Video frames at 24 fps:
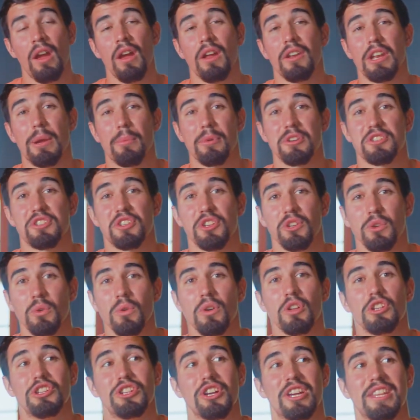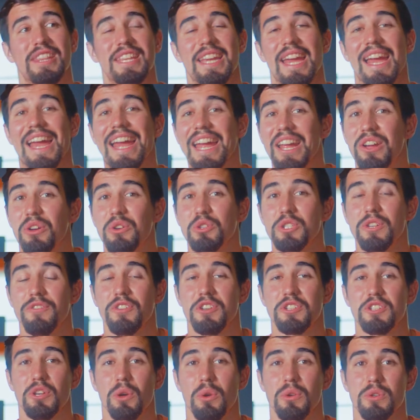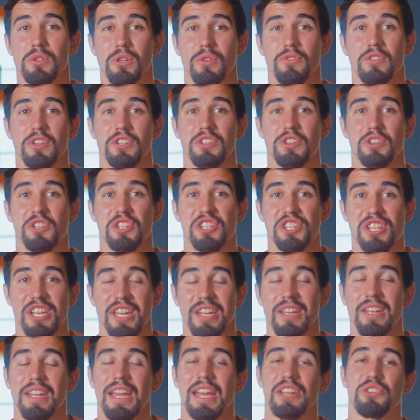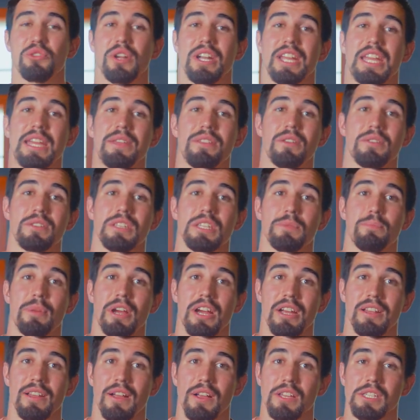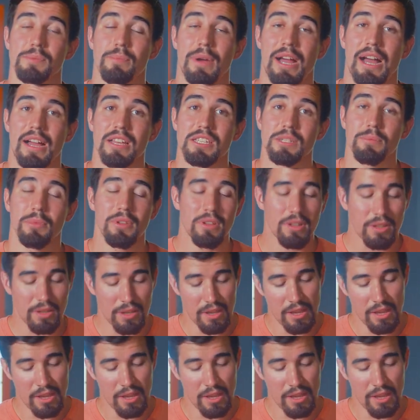Number two, look at the angles of your torso versus your shin and try to keep those as parallel as possible.